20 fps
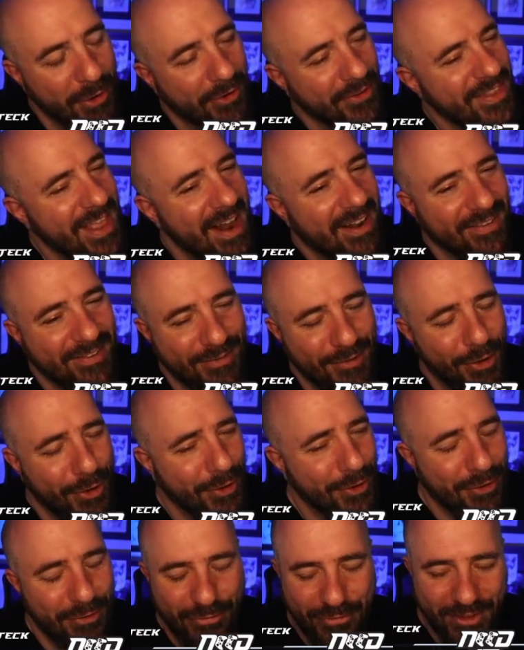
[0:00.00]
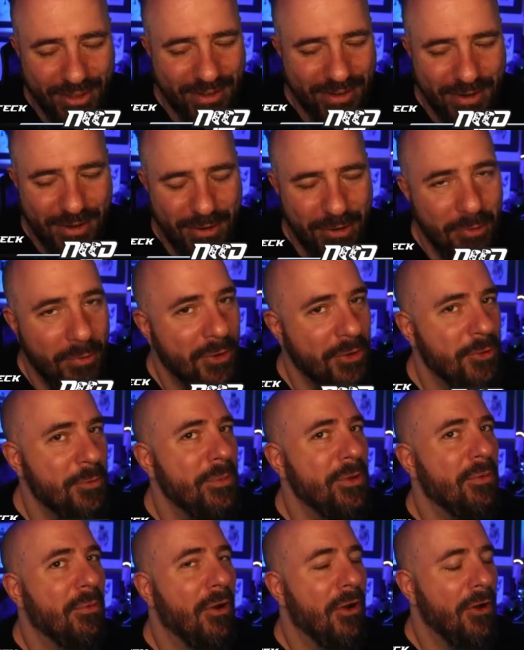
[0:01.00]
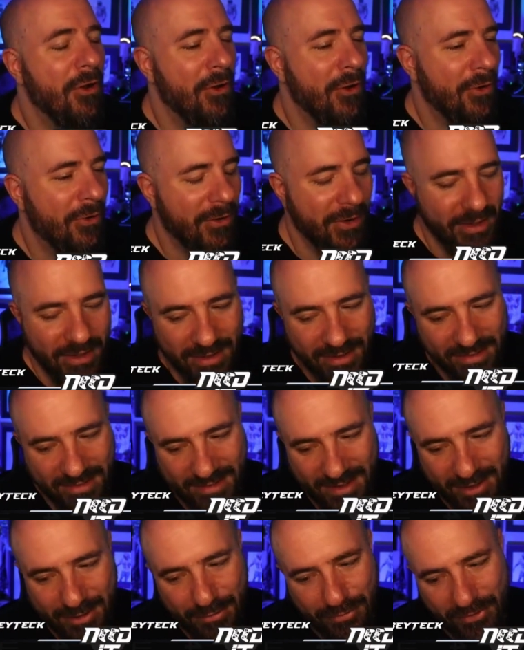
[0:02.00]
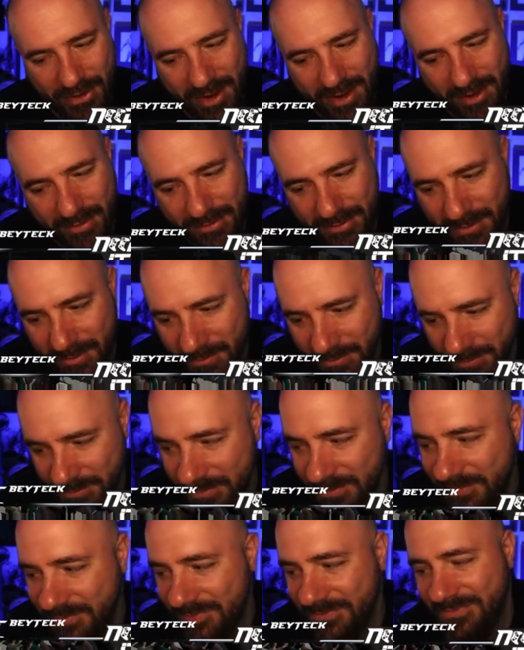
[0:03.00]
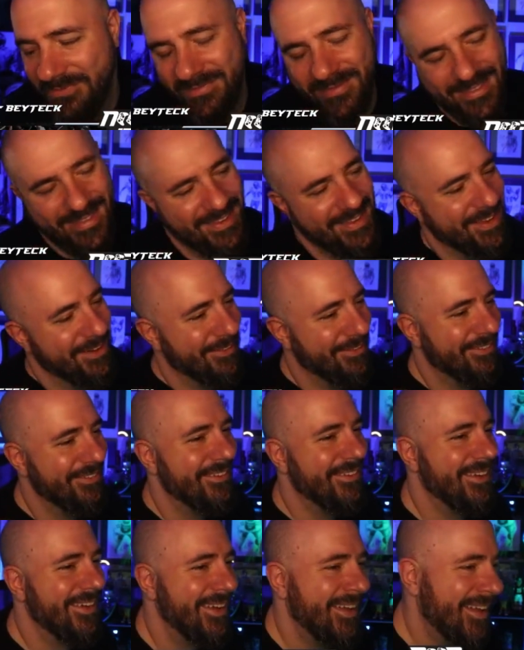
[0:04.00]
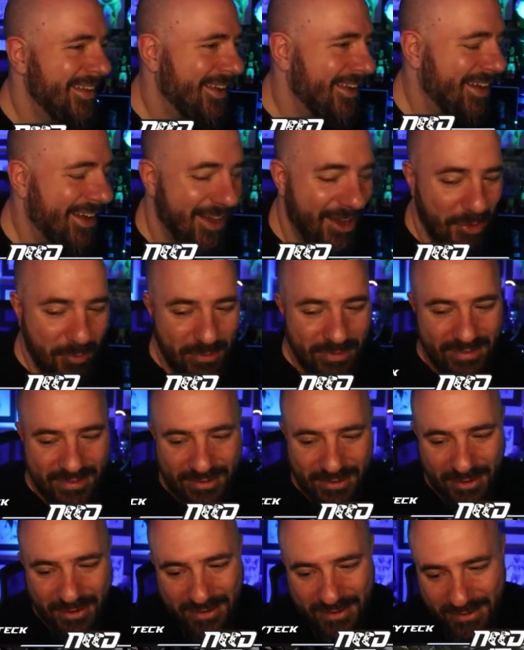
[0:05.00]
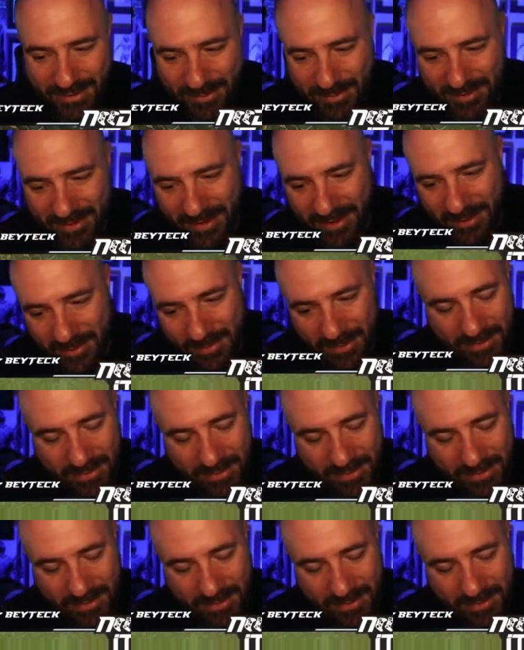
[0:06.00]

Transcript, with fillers: not a saltier feeling, though, when you be wrong on your inside the fives. Yo. I'll be salty sometimes.